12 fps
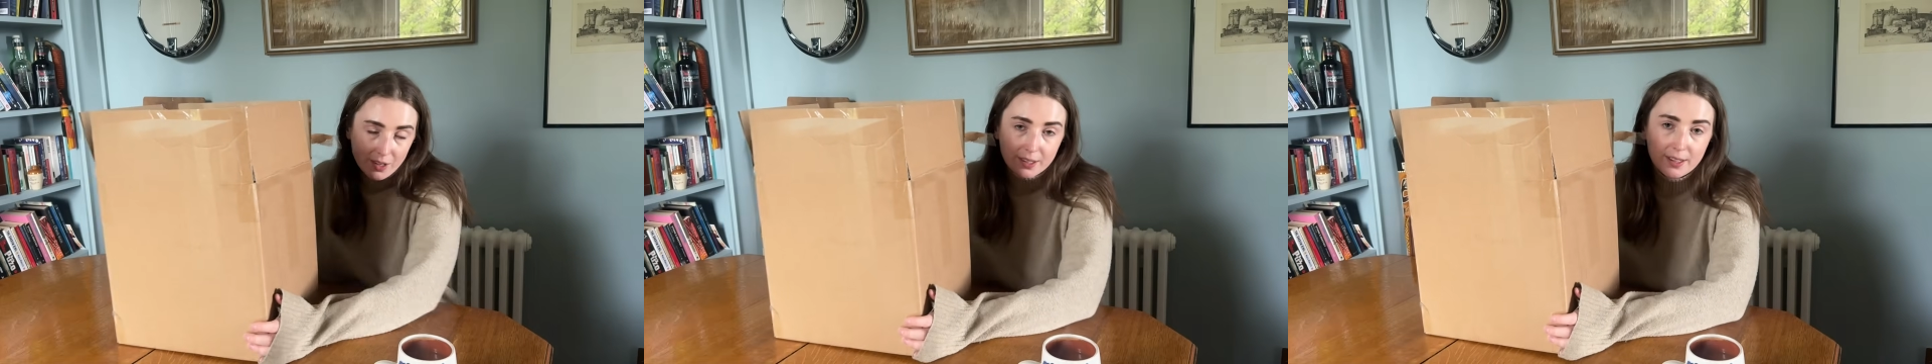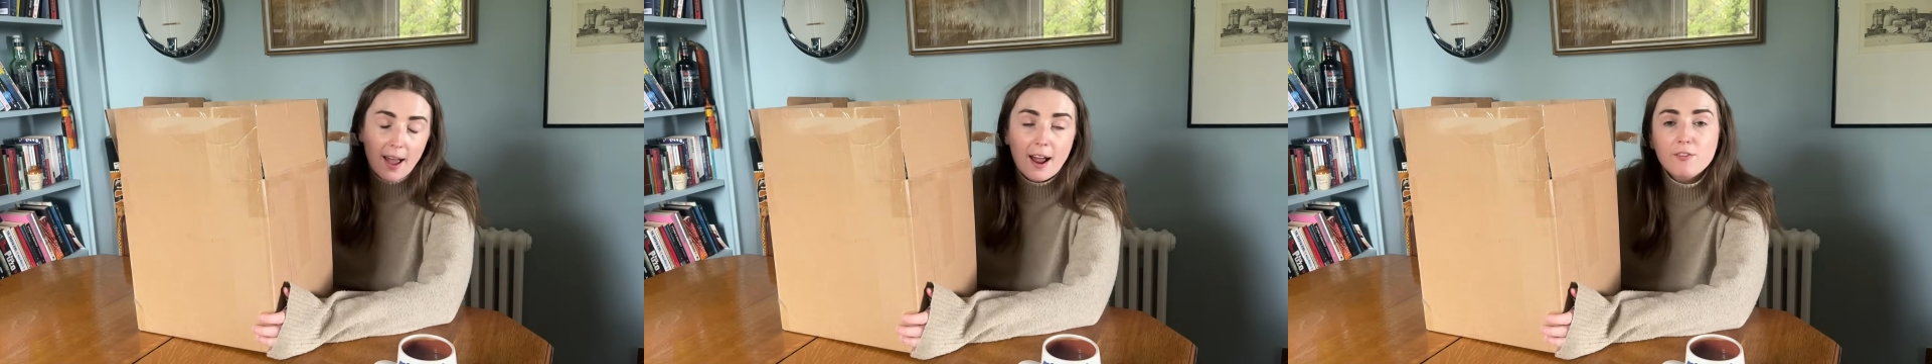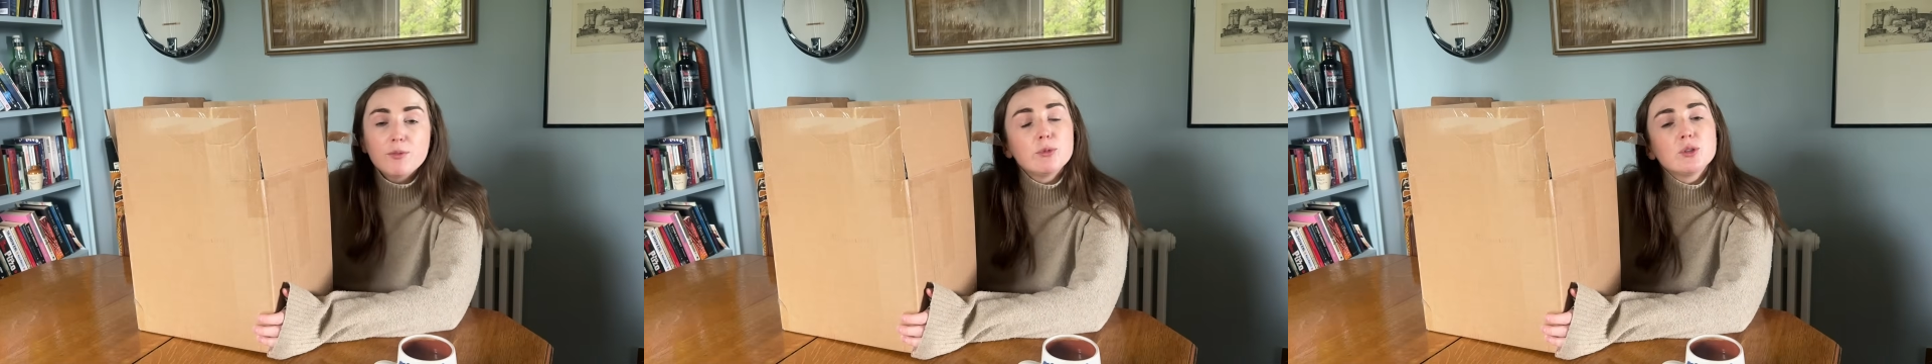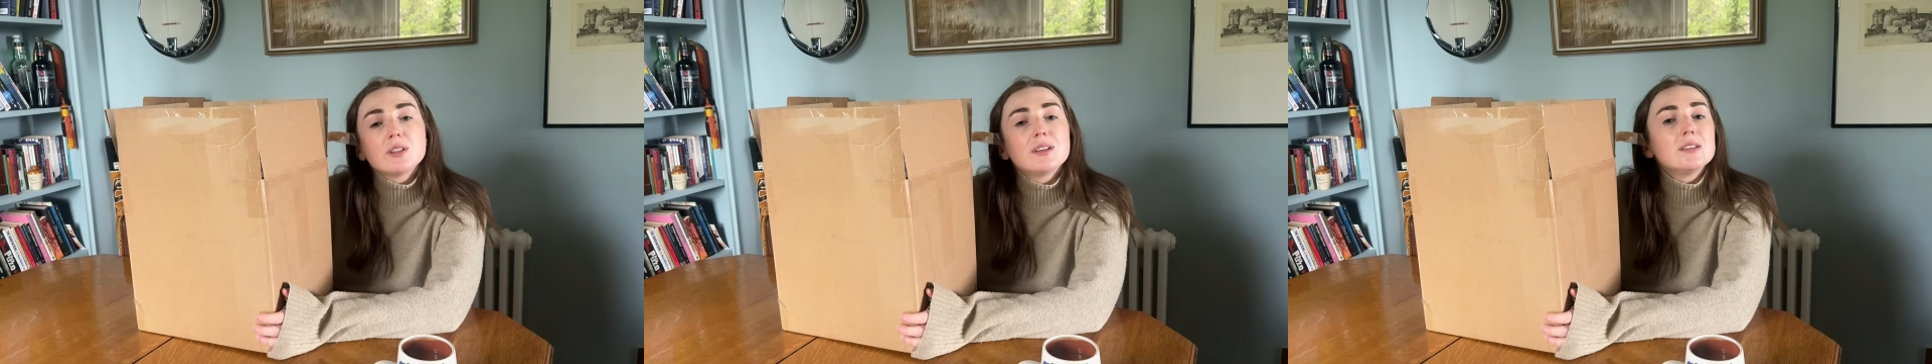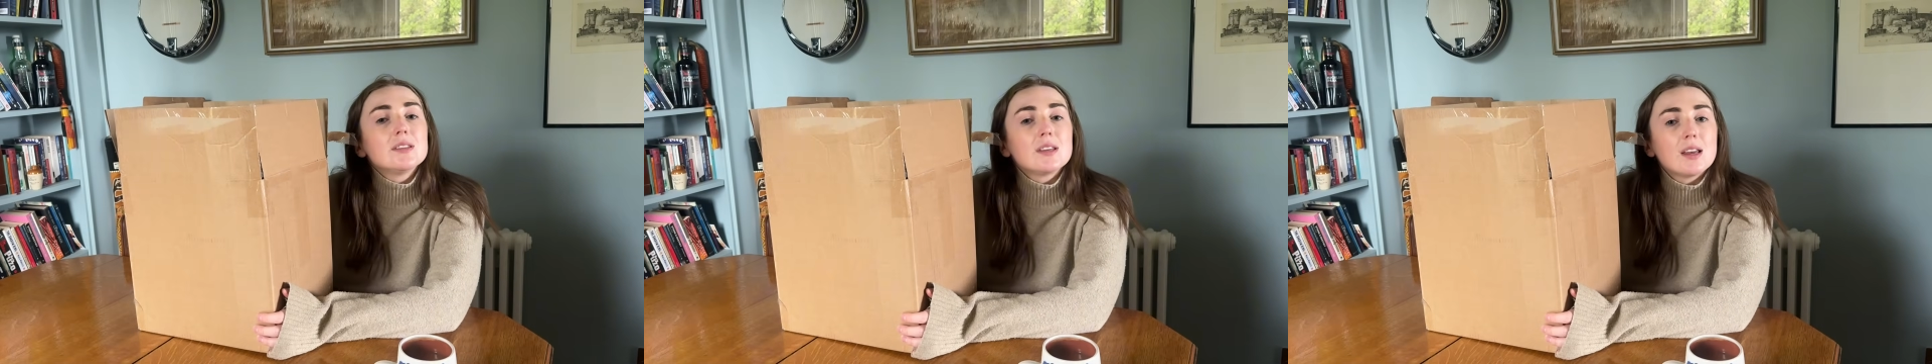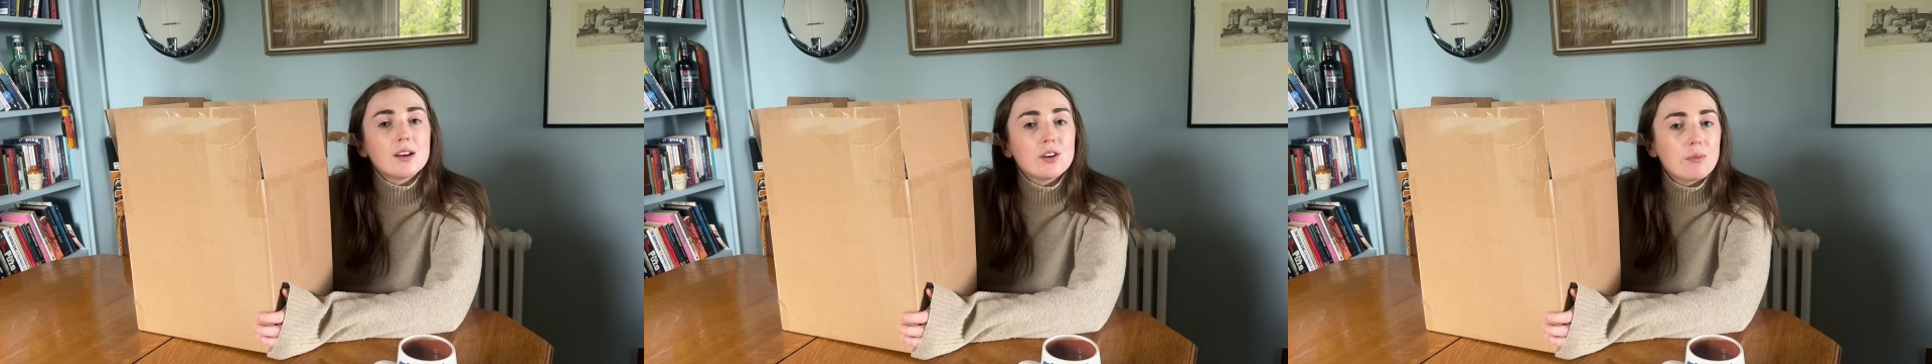I have the most
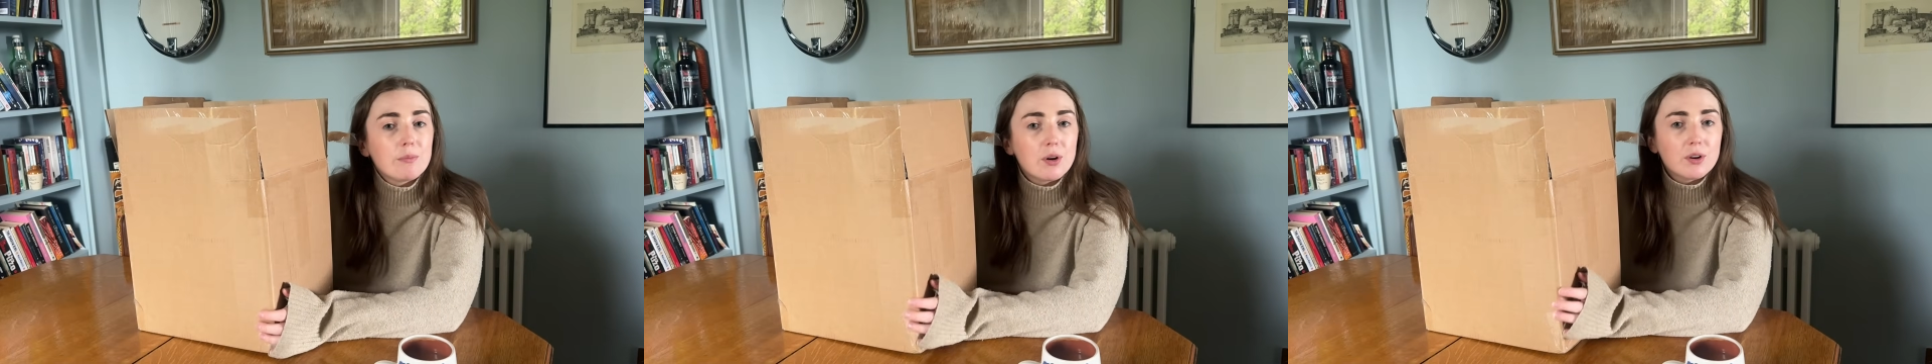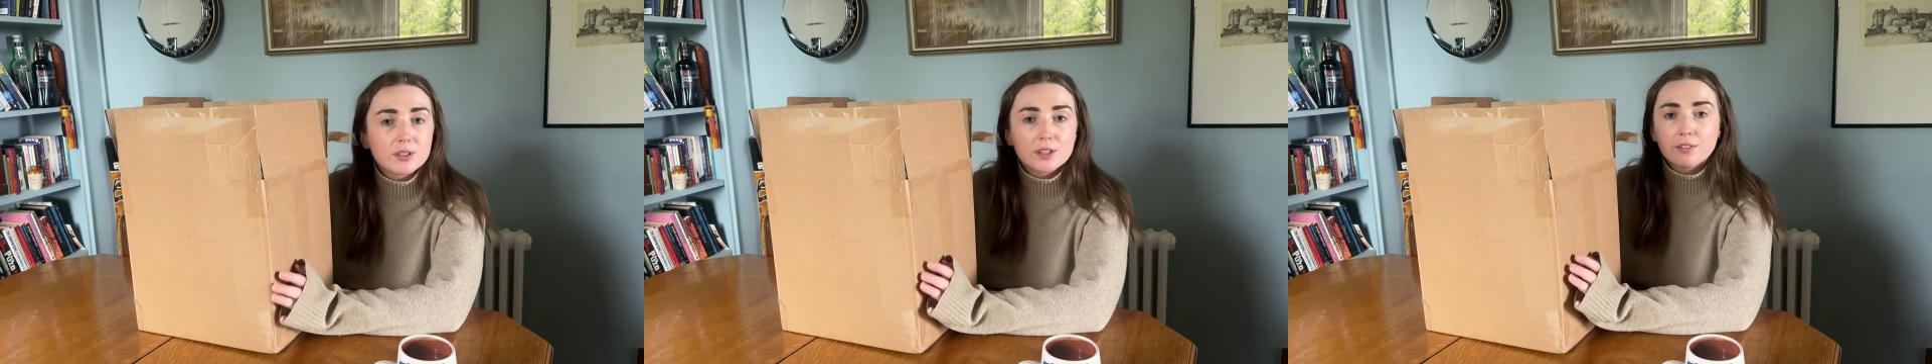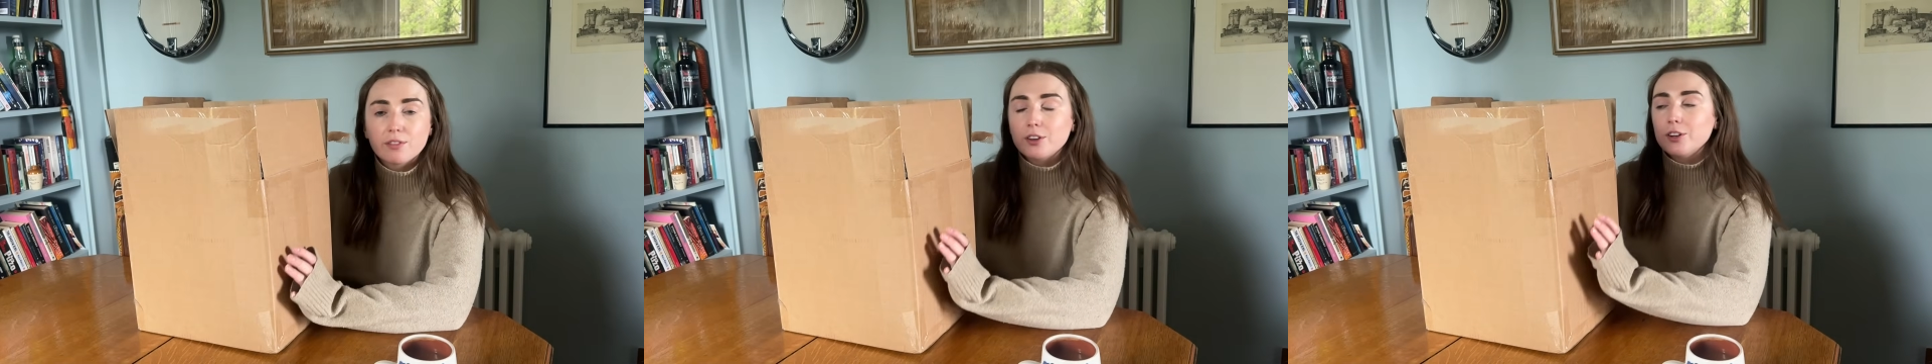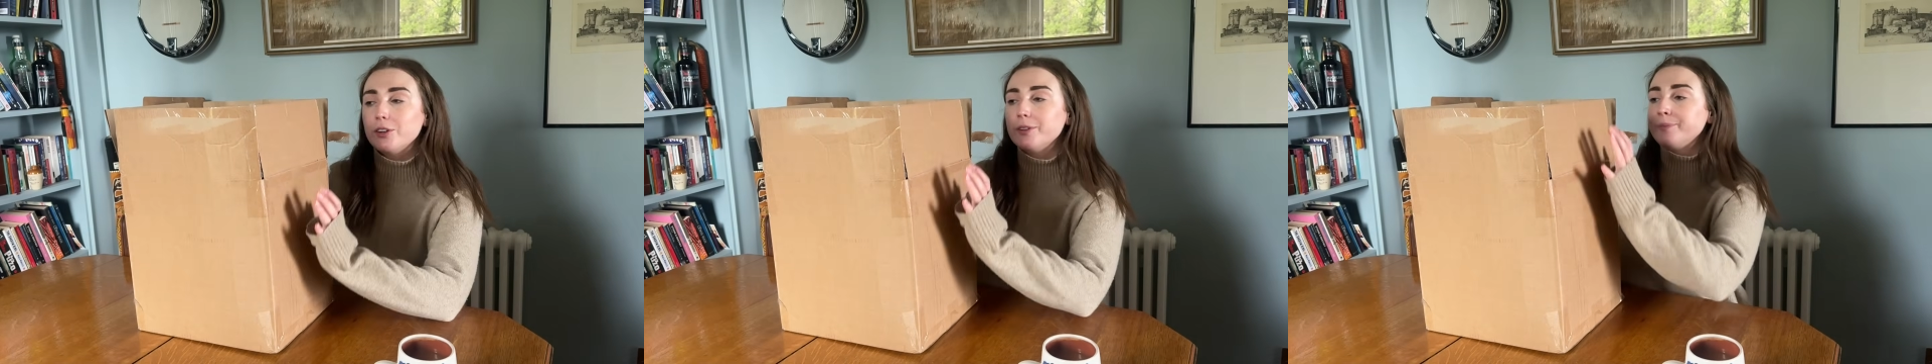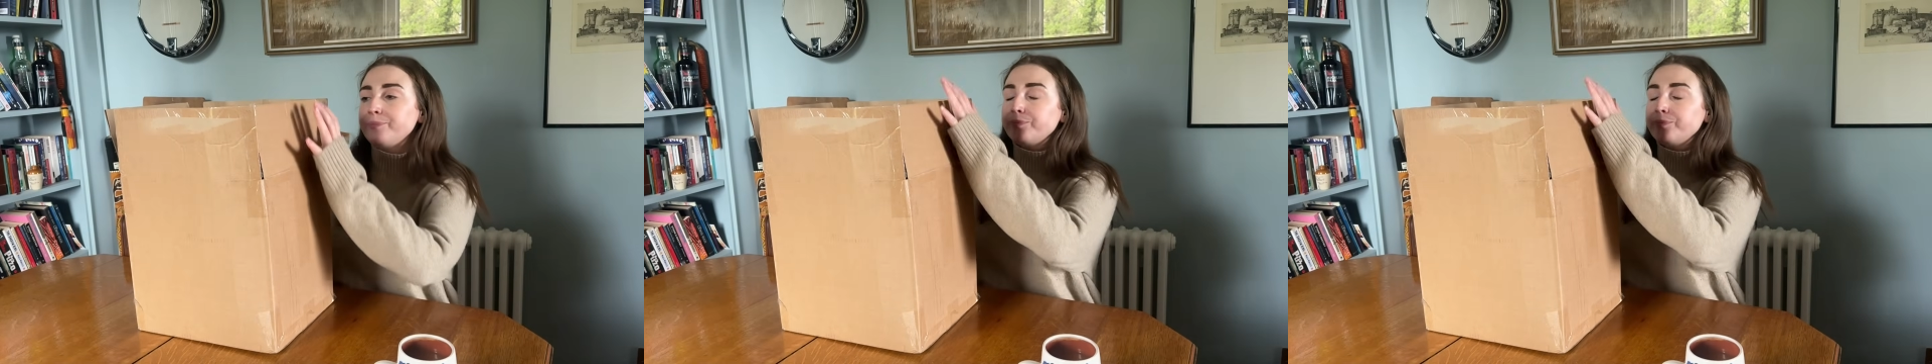insane unboxing for you.